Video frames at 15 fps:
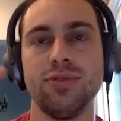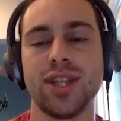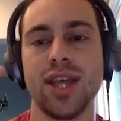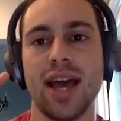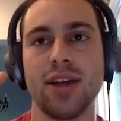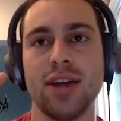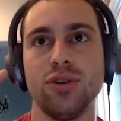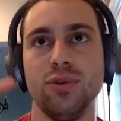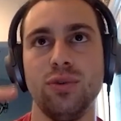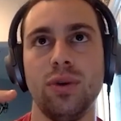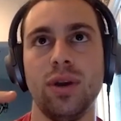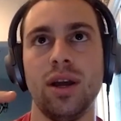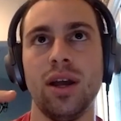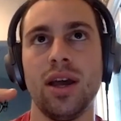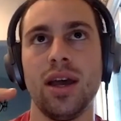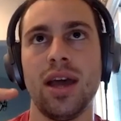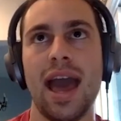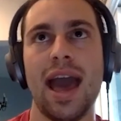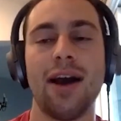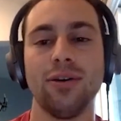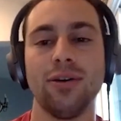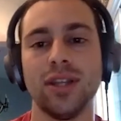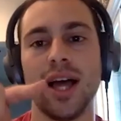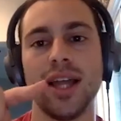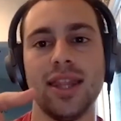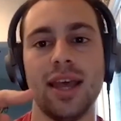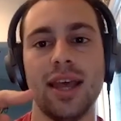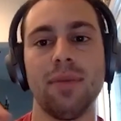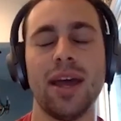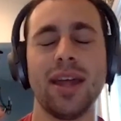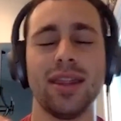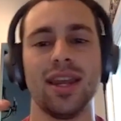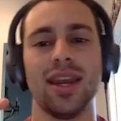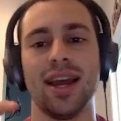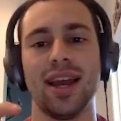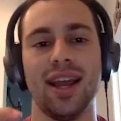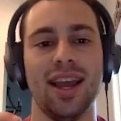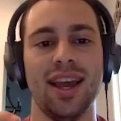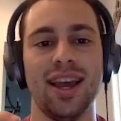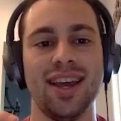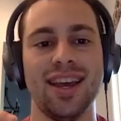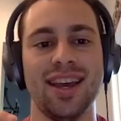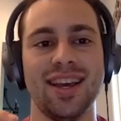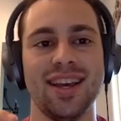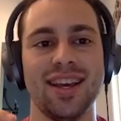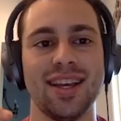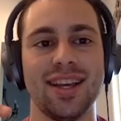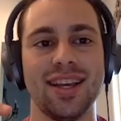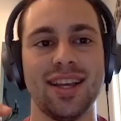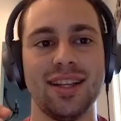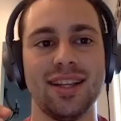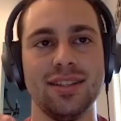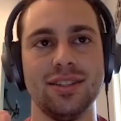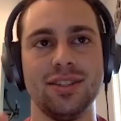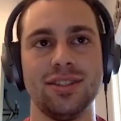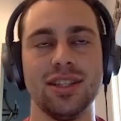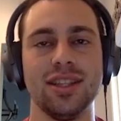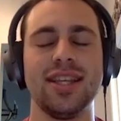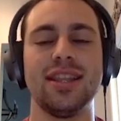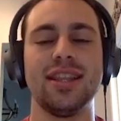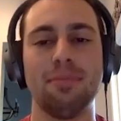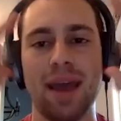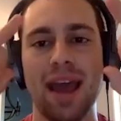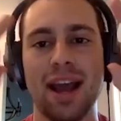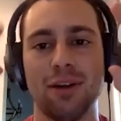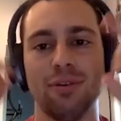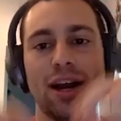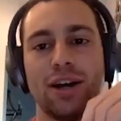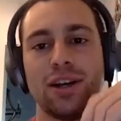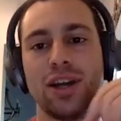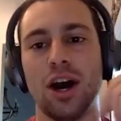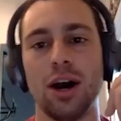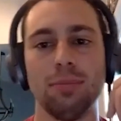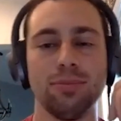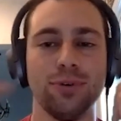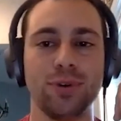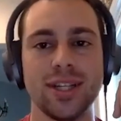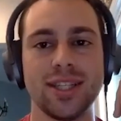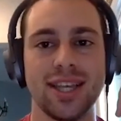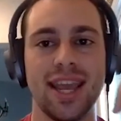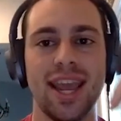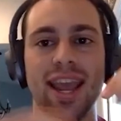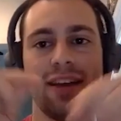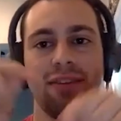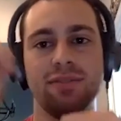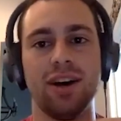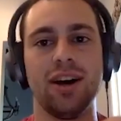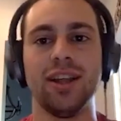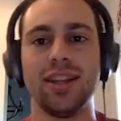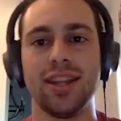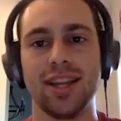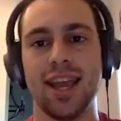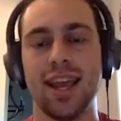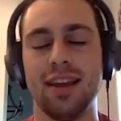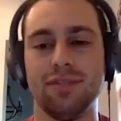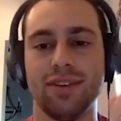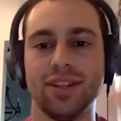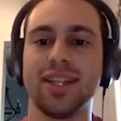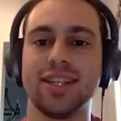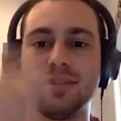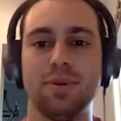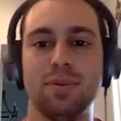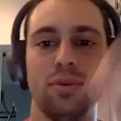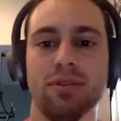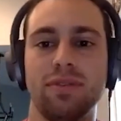that to outline them, and then I delete the background, upload it to Canva, and then Canva lets me move